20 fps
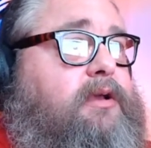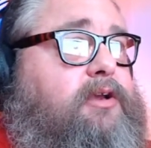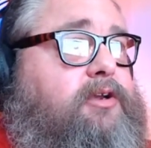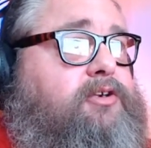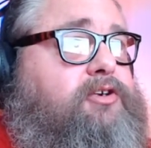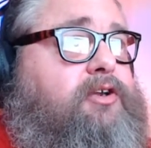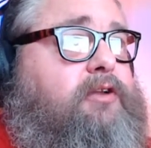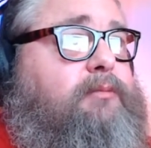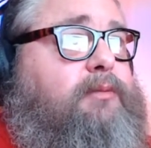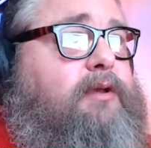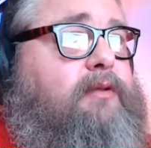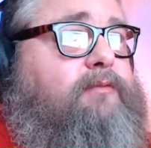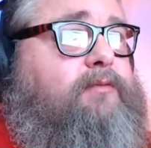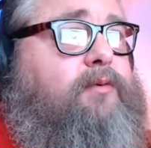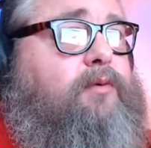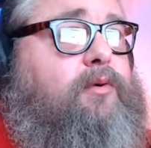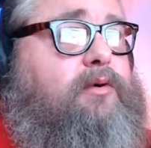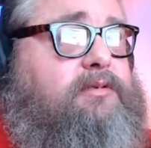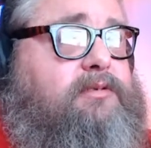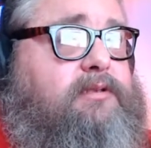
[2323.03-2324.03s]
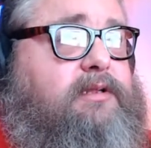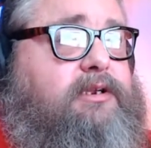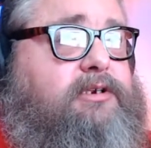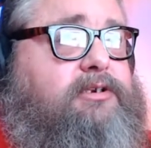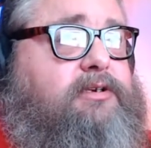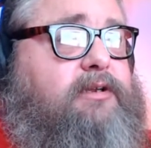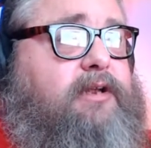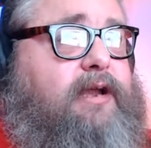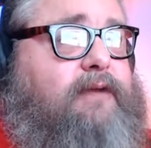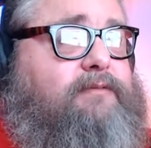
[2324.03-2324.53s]
should be enforced and they
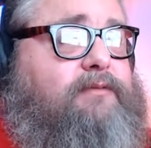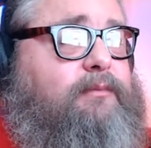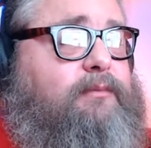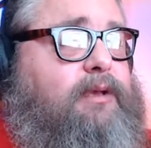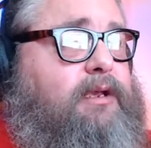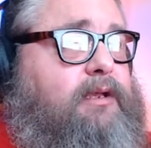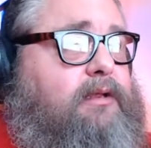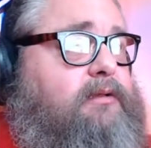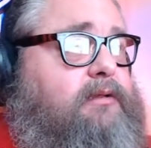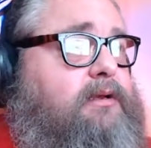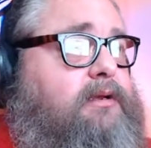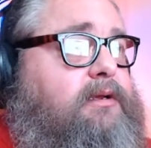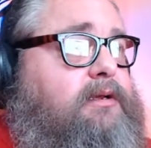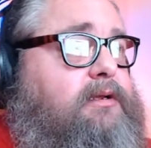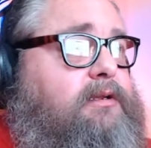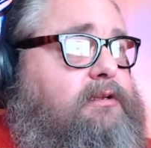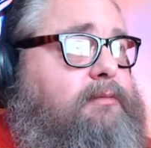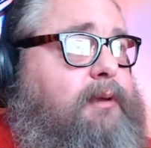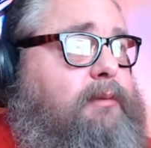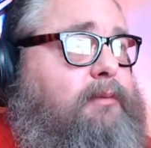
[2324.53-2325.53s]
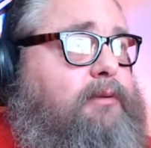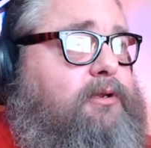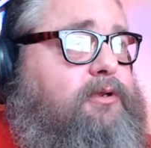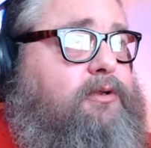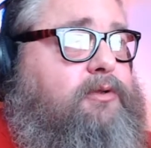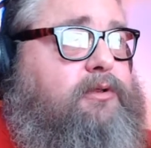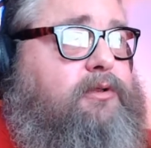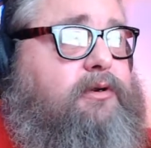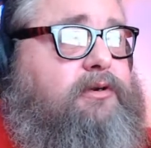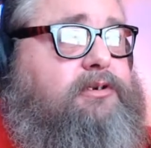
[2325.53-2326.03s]
should have to meet to be able to
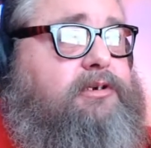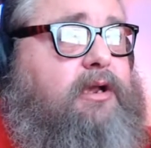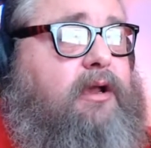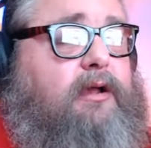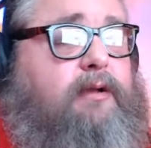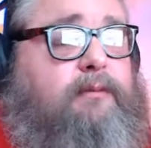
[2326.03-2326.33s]
do their job.